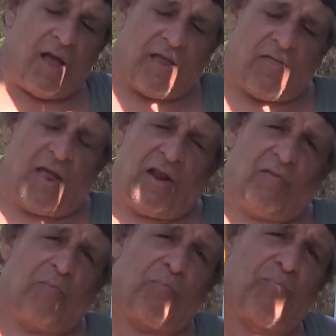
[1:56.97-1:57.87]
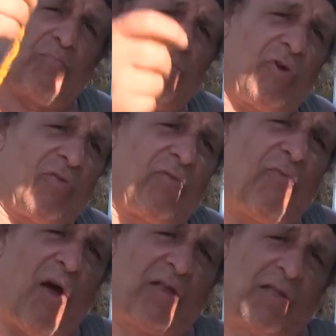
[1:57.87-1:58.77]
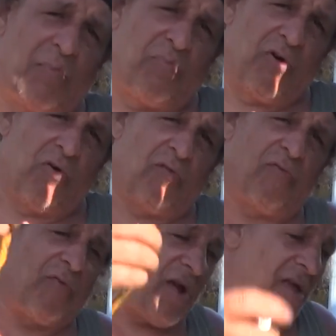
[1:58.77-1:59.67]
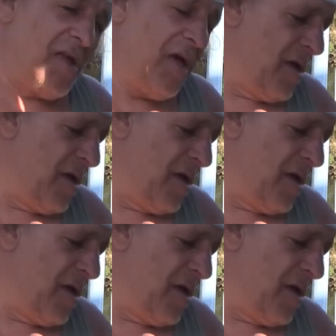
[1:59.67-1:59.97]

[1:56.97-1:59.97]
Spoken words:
and then it just finally broke free.